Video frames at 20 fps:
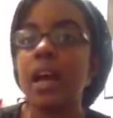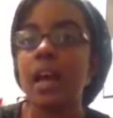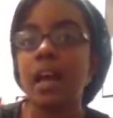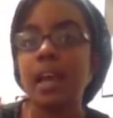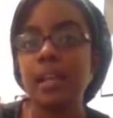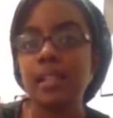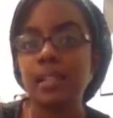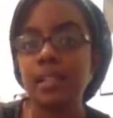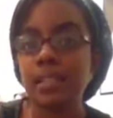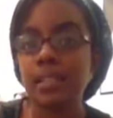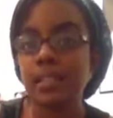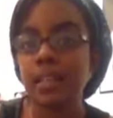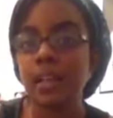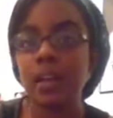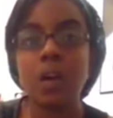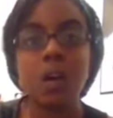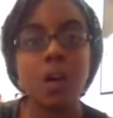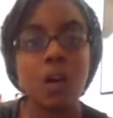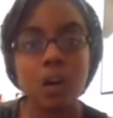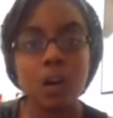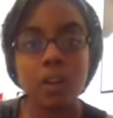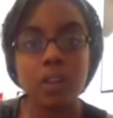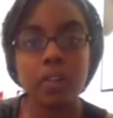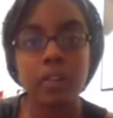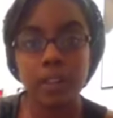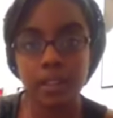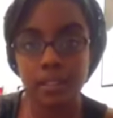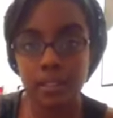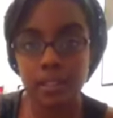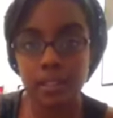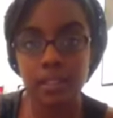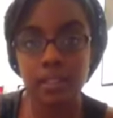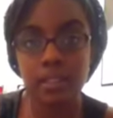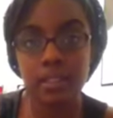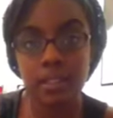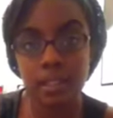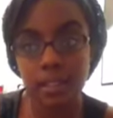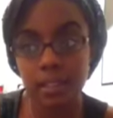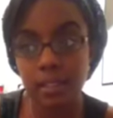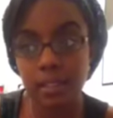And he said all of that they
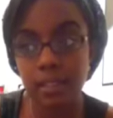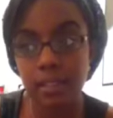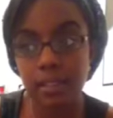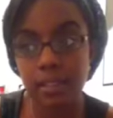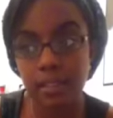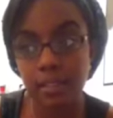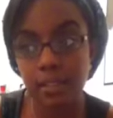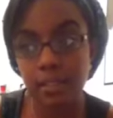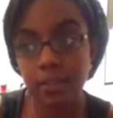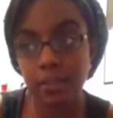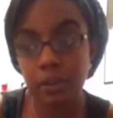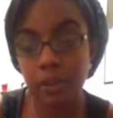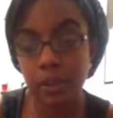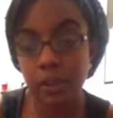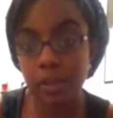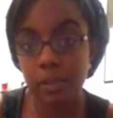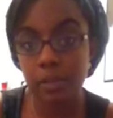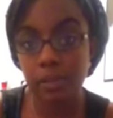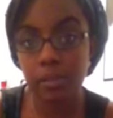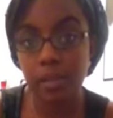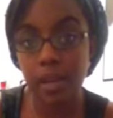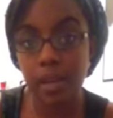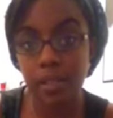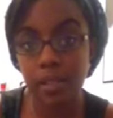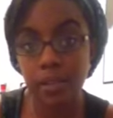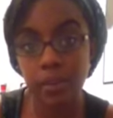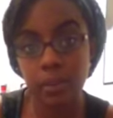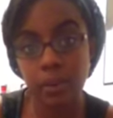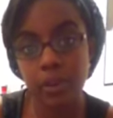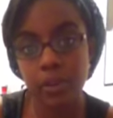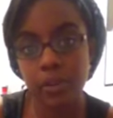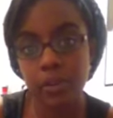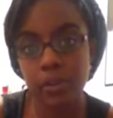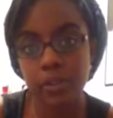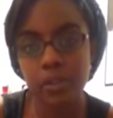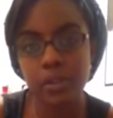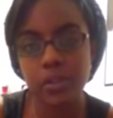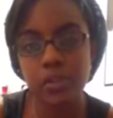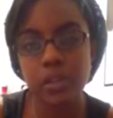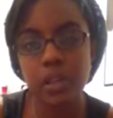did for him at the
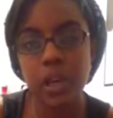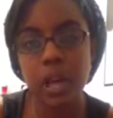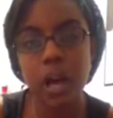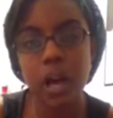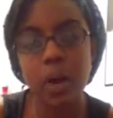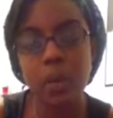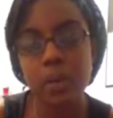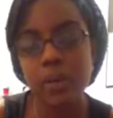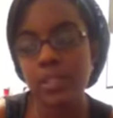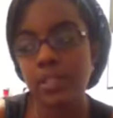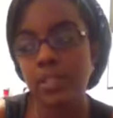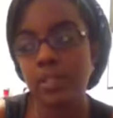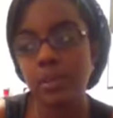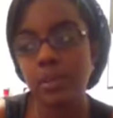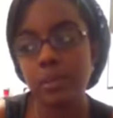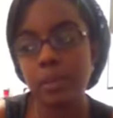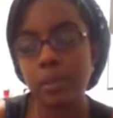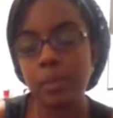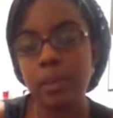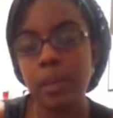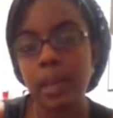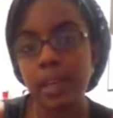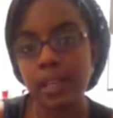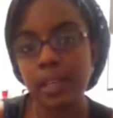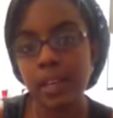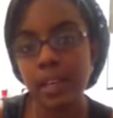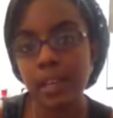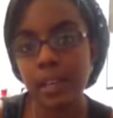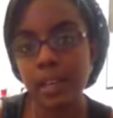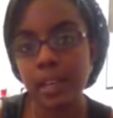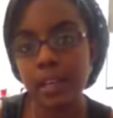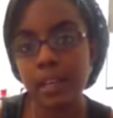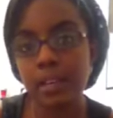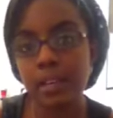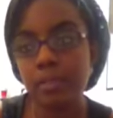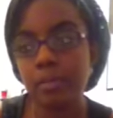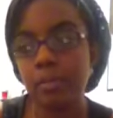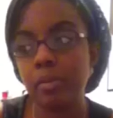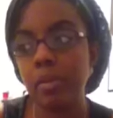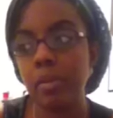rehearsals was throw him a blanket and
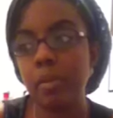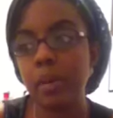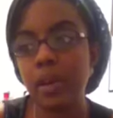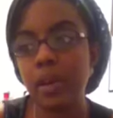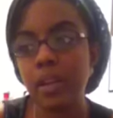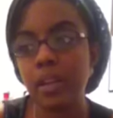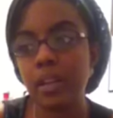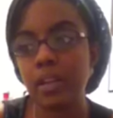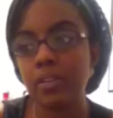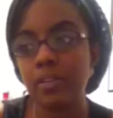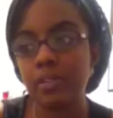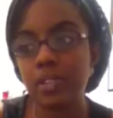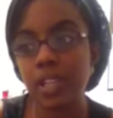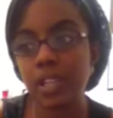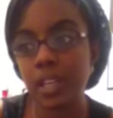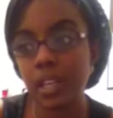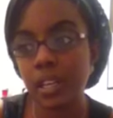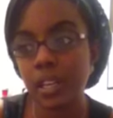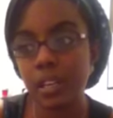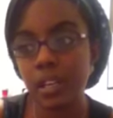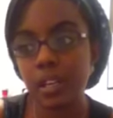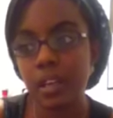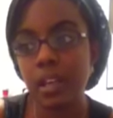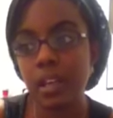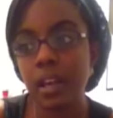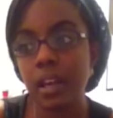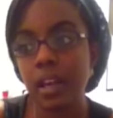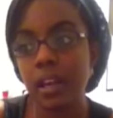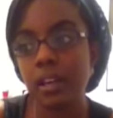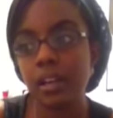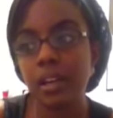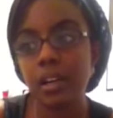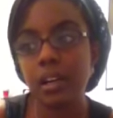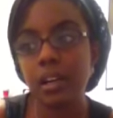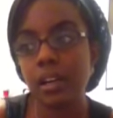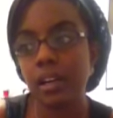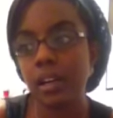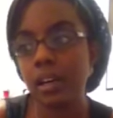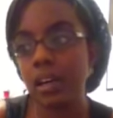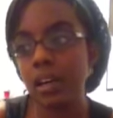give him a bucket of chicken. And
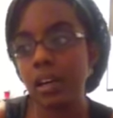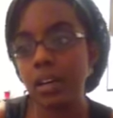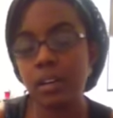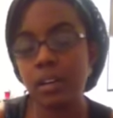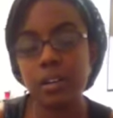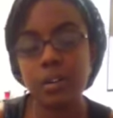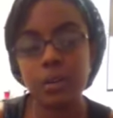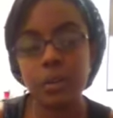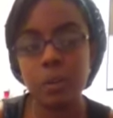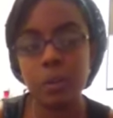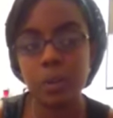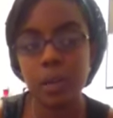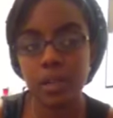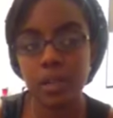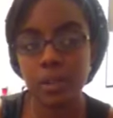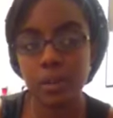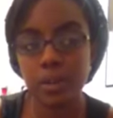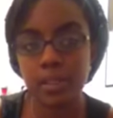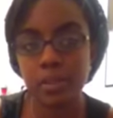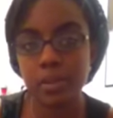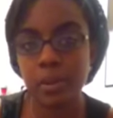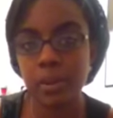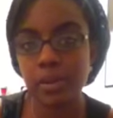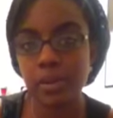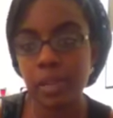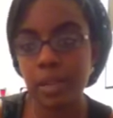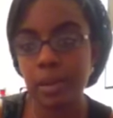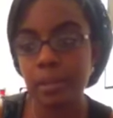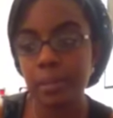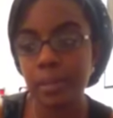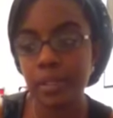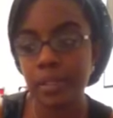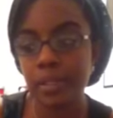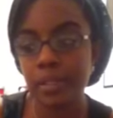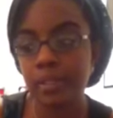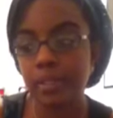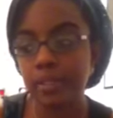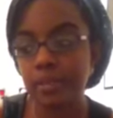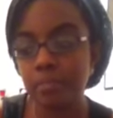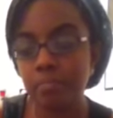I don't know what it was about that, but
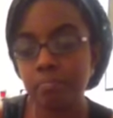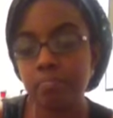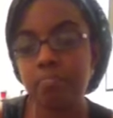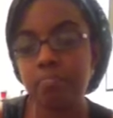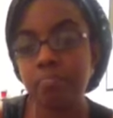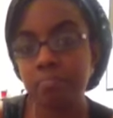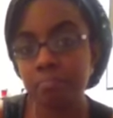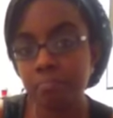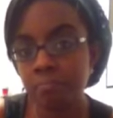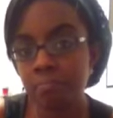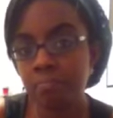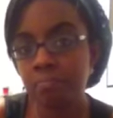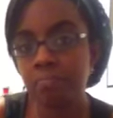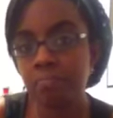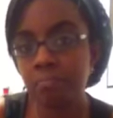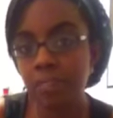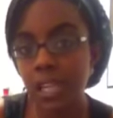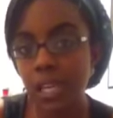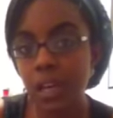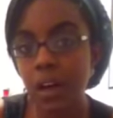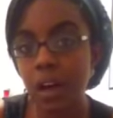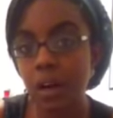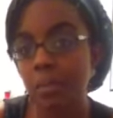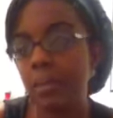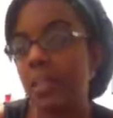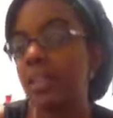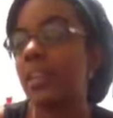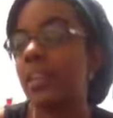it got me.